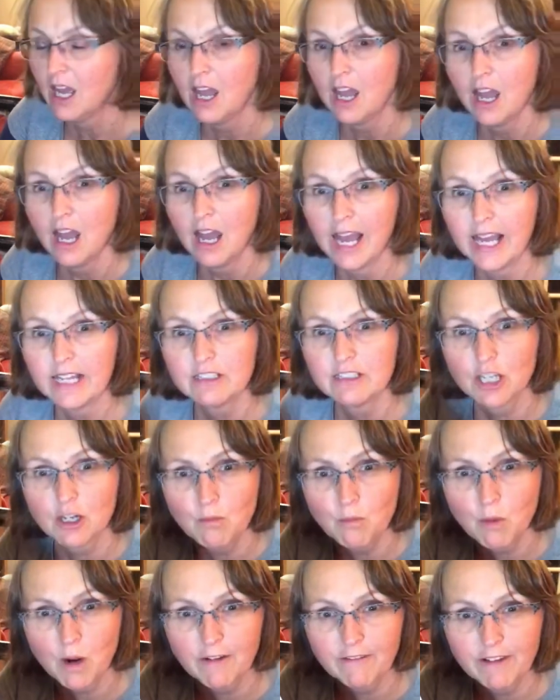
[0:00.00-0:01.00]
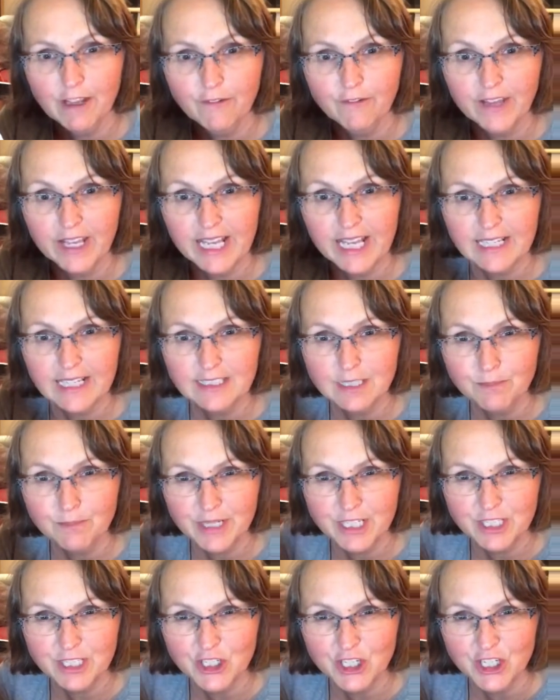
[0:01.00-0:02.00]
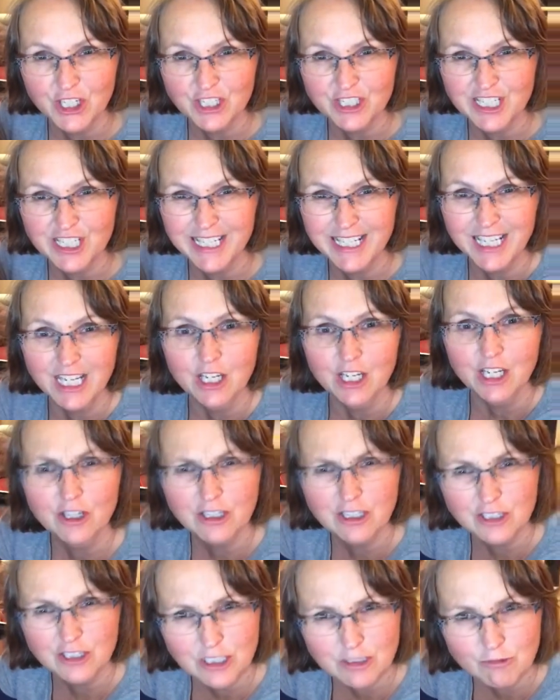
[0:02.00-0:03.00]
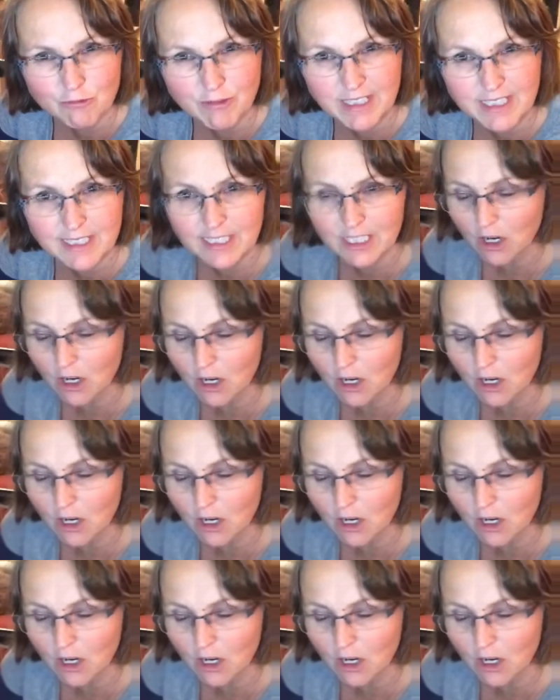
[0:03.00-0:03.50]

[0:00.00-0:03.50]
Enyophil. So if you were giving all of your fire a really